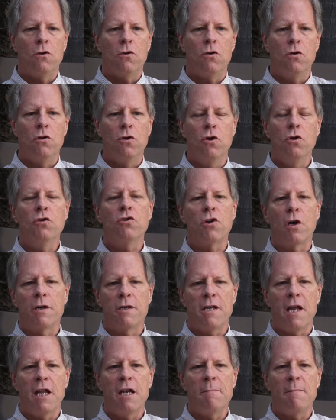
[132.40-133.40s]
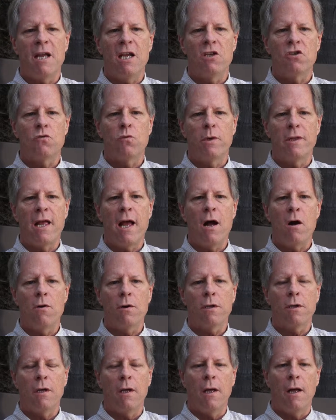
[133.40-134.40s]
use our database without
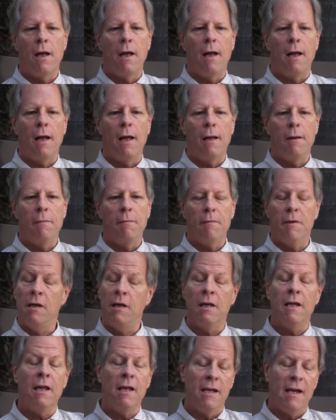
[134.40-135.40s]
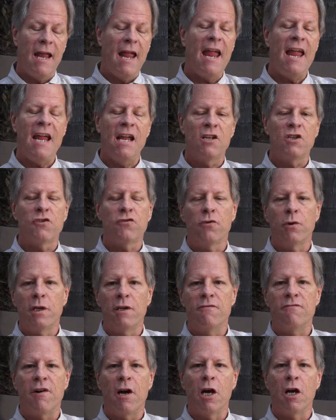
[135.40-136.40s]
in a hands-free
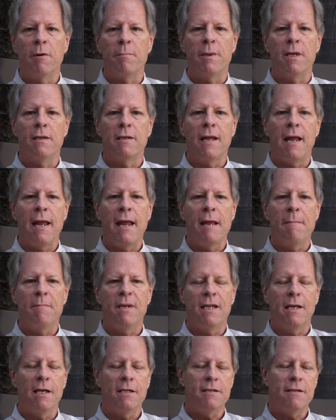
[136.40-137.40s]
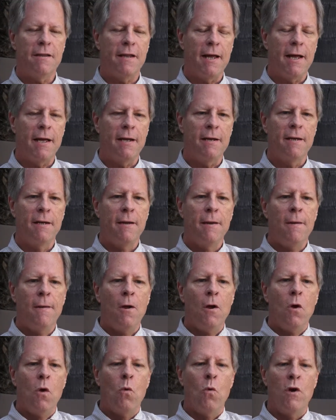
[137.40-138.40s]
environment. And because of that,
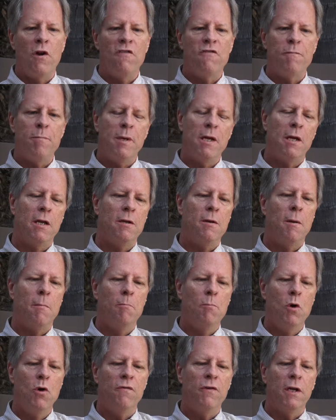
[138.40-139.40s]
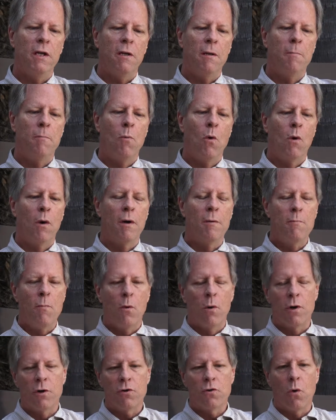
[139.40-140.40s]
we've been moving more and
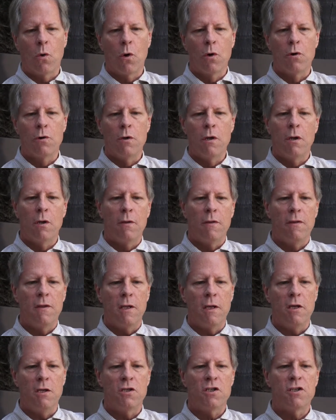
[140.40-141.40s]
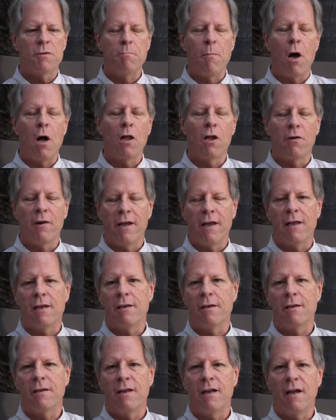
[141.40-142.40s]
more toward the smaller
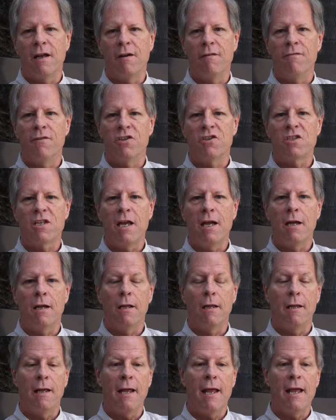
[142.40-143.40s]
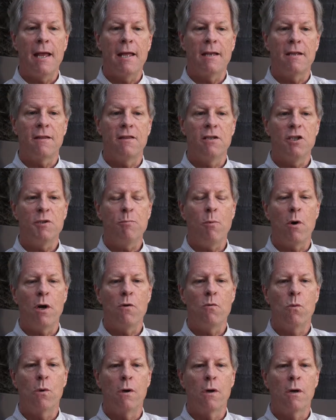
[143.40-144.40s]
end of the scale, and at this
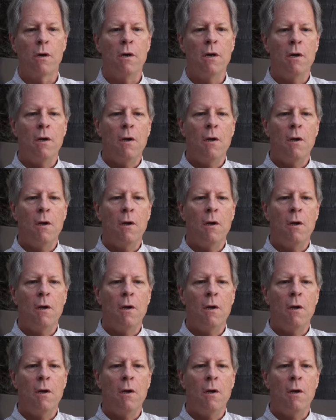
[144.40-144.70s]
point we're